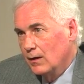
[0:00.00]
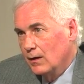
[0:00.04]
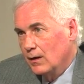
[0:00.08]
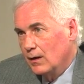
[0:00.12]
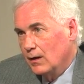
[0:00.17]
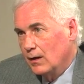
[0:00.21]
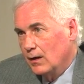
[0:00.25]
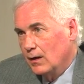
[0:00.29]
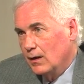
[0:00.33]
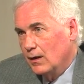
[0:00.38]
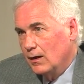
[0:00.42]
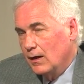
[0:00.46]

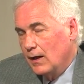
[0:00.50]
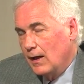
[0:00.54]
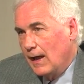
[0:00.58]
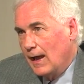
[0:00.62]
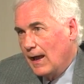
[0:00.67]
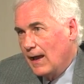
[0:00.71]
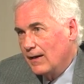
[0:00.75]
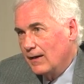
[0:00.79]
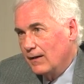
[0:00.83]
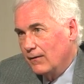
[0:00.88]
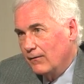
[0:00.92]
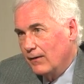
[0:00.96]
Uh,
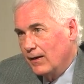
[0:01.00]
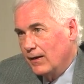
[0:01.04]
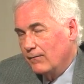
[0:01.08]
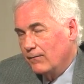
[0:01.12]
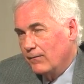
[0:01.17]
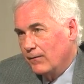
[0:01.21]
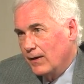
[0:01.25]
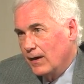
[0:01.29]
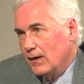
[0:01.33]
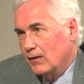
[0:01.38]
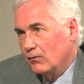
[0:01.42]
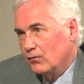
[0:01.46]
adding that
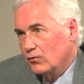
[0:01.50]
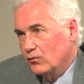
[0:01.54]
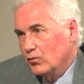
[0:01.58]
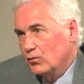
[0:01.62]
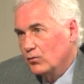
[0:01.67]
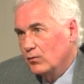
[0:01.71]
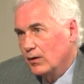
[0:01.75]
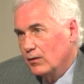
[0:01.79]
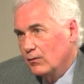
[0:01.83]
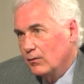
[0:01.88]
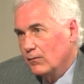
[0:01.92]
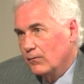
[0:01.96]
final
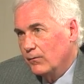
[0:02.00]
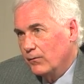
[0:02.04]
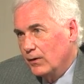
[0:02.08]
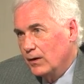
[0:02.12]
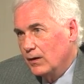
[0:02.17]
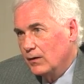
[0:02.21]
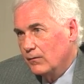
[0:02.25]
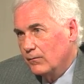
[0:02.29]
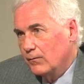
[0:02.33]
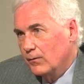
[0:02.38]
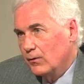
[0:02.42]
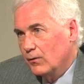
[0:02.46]
200
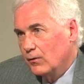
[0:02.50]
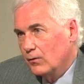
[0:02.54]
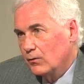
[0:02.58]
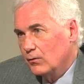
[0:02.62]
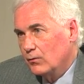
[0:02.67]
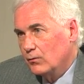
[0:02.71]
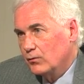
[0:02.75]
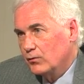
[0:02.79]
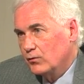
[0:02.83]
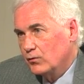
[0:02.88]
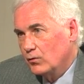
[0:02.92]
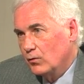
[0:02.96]
feet of
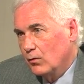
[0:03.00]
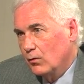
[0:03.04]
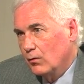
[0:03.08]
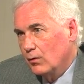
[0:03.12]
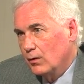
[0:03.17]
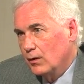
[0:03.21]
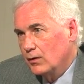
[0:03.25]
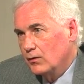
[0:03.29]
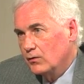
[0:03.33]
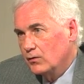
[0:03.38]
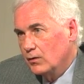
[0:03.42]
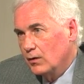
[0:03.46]
vertical
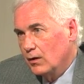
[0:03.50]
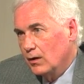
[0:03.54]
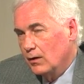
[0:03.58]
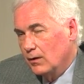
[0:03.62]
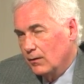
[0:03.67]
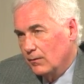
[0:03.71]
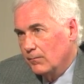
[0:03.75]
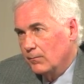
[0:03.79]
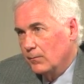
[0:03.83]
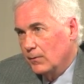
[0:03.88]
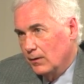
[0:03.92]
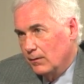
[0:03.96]
storage
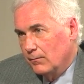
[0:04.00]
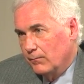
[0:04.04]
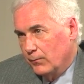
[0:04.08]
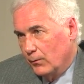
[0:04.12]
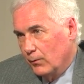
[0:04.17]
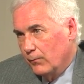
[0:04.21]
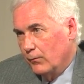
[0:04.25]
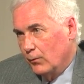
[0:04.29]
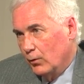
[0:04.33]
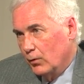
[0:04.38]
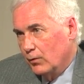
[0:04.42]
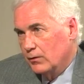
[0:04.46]
uh,
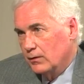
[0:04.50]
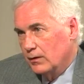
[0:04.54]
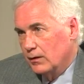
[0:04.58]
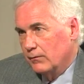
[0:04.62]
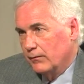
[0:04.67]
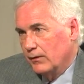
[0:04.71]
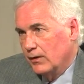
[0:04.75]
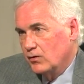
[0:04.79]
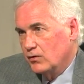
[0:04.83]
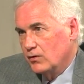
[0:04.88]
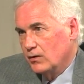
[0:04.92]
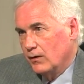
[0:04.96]
for vertical
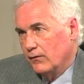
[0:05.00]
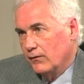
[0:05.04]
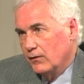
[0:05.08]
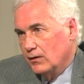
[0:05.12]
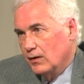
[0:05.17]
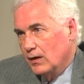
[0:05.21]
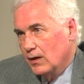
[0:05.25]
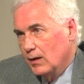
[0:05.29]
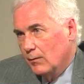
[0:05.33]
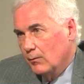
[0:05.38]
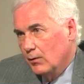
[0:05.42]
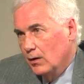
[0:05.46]
elevation on the
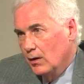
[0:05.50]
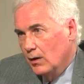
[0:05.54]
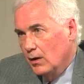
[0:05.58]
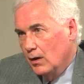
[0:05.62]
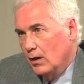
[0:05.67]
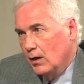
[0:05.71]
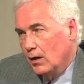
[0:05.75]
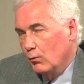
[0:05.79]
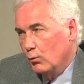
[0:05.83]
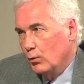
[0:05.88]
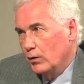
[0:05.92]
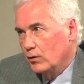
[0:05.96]
dam
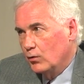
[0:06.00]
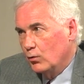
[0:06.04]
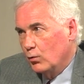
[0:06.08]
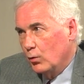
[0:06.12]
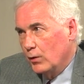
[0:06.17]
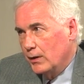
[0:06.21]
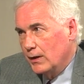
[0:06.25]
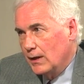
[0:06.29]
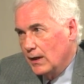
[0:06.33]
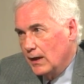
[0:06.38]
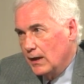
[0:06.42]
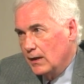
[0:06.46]
would
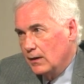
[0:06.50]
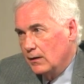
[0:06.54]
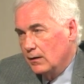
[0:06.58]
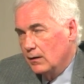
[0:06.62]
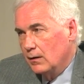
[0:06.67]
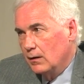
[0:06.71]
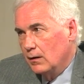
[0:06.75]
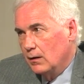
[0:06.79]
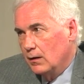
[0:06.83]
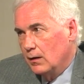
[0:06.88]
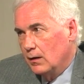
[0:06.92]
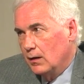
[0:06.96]
create
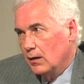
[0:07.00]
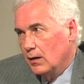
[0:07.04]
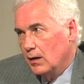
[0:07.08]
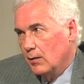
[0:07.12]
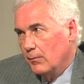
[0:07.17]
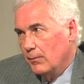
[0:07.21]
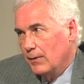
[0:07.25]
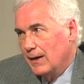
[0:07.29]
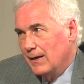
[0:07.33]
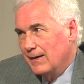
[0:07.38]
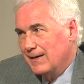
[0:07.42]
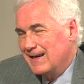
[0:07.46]
uh,
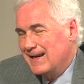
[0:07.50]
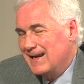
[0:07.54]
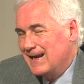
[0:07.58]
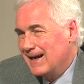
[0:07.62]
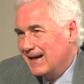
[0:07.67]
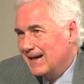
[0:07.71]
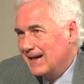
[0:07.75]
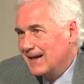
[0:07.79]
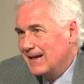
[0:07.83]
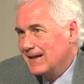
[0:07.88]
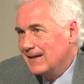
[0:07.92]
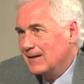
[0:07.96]
about
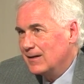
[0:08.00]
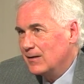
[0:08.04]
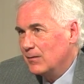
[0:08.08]
9